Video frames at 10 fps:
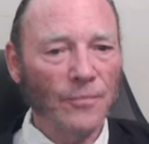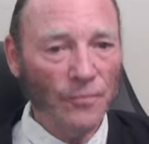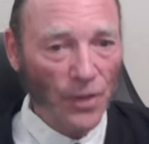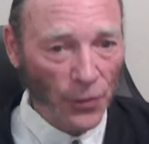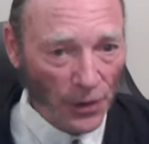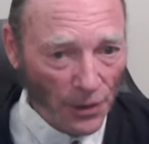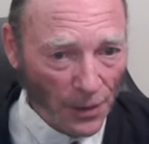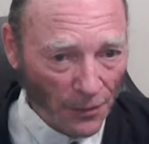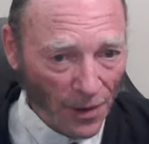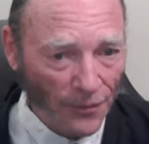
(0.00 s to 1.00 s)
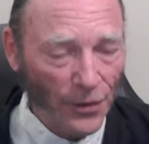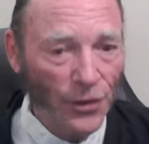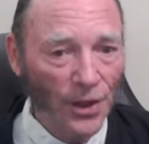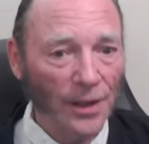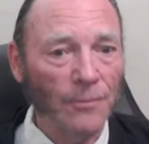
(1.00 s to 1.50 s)
the theory of
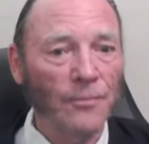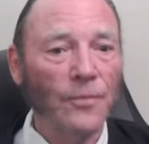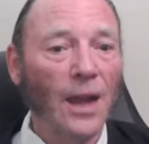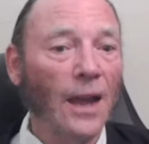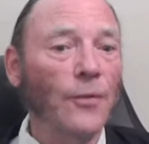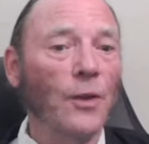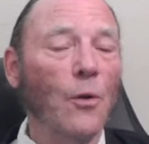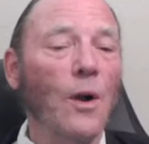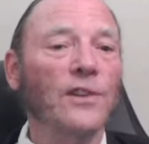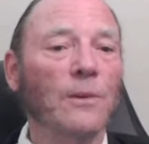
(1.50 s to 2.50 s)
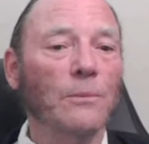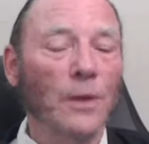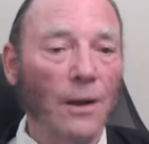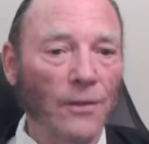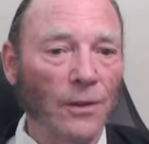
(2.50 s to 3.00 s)
everything at the quantum
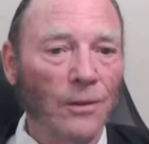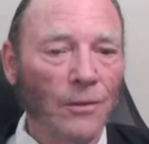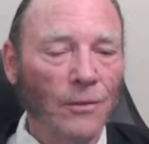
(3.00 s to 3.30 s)
level,